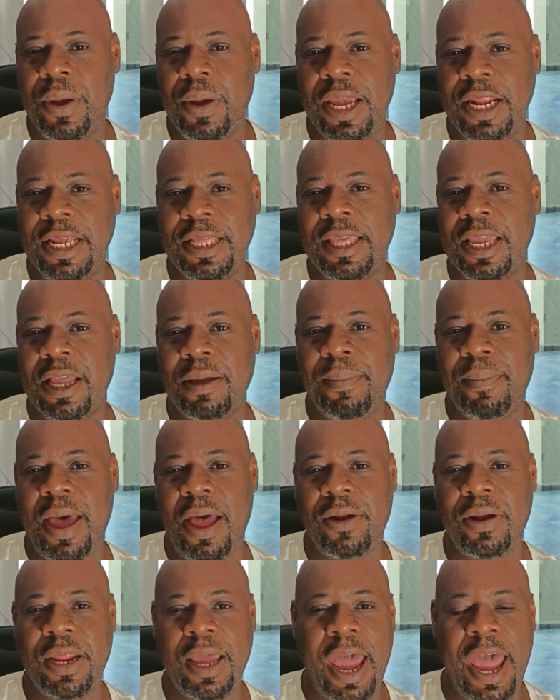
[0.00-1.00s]
anything
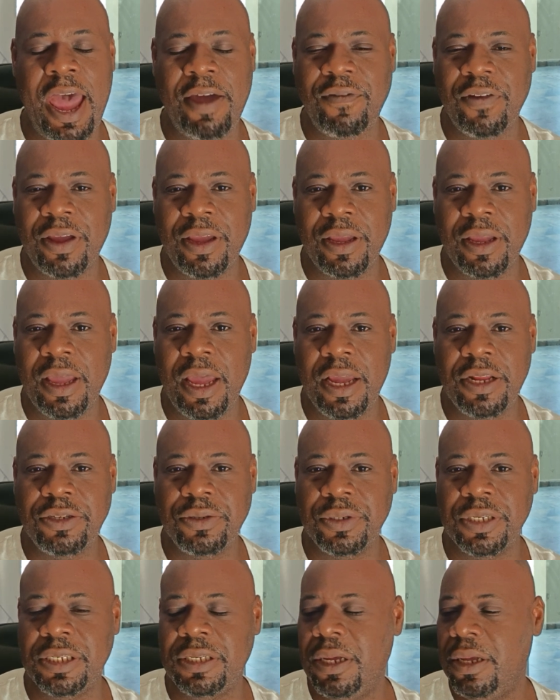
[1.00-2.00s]
about the African
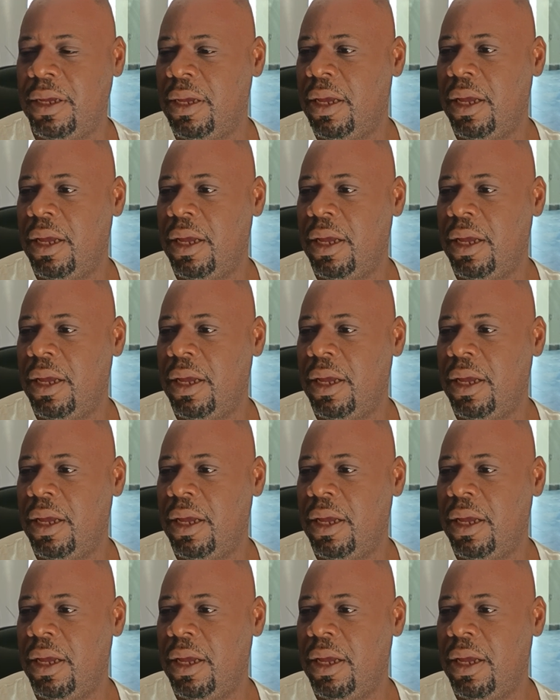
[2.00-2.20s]
countries.